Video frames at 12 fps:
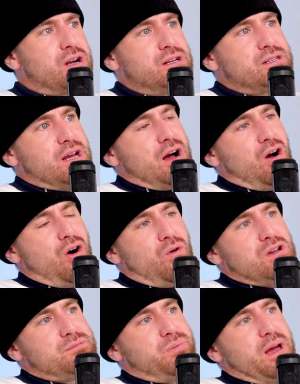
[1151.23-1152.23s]
Durk has uh,
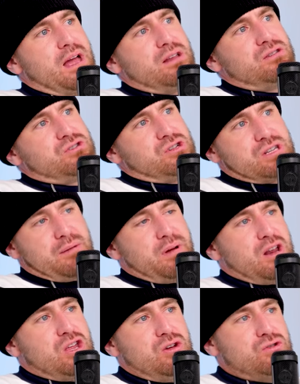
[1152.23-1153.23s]
always been just.
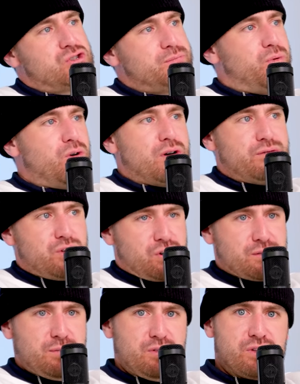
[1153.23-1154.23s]
I've been a huge supporter of
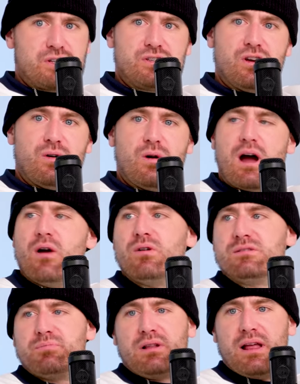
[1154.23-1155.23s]
Durk's music, so I
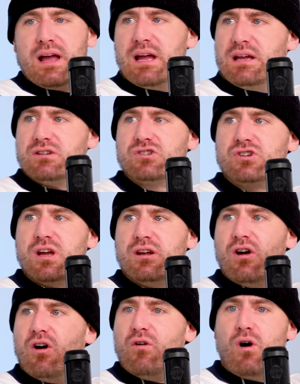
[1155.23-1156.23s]
always play his
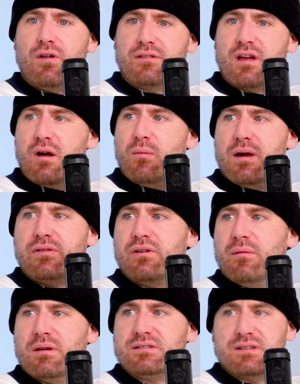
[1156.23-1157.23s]
shit all, all the time on my
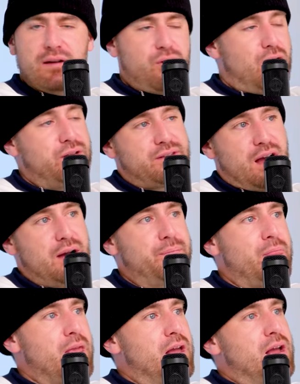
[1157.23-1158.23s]
on my stuff all the
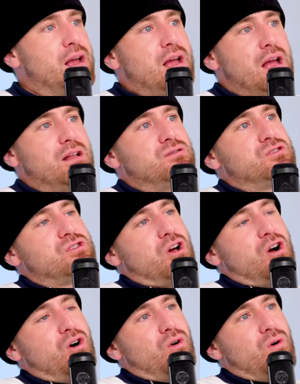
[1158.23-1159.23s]
time. And
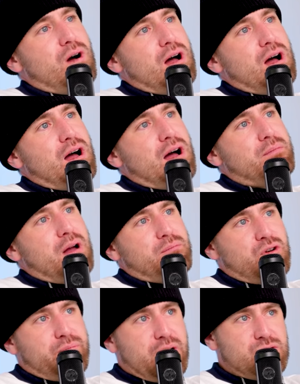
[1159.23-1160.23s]
so uh,
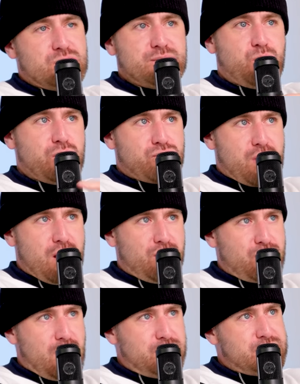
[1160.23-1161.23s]
I'm good buddies with this boy
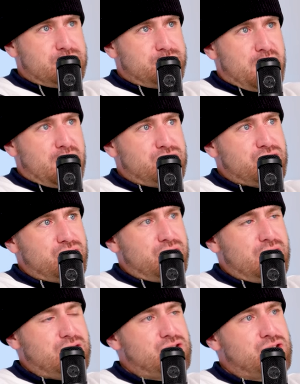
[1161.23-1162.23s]
Rel. Rel's his
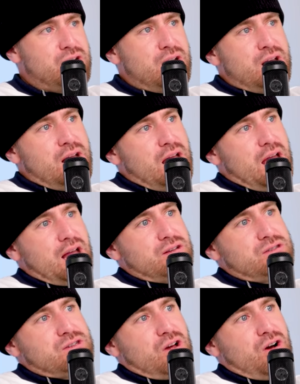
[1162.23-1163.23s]
manager ish, mm
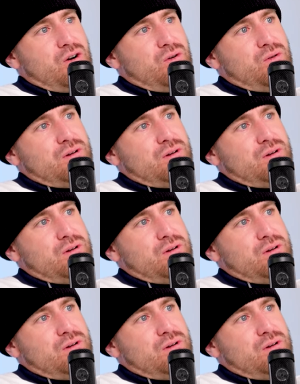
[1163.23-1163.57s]
-hmm. and so